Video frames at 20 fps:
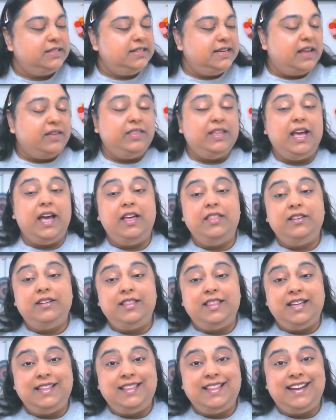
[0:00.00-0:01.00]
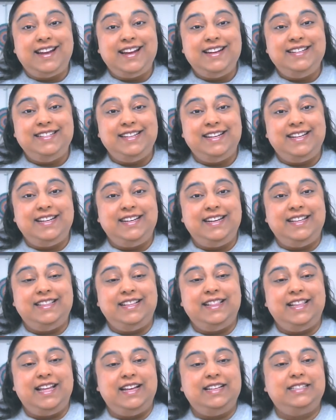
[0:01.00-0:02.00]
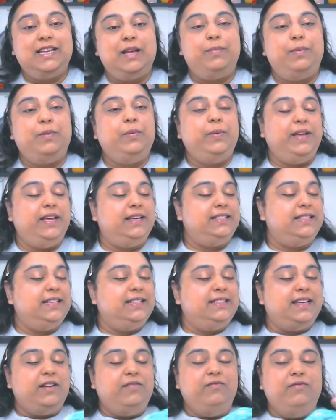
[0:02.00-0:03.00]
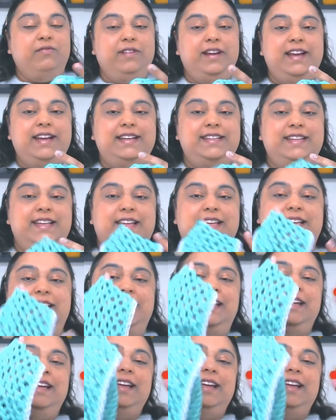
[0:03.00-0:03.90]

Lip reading: Now the other thing that I did in the last couple weeks is I redid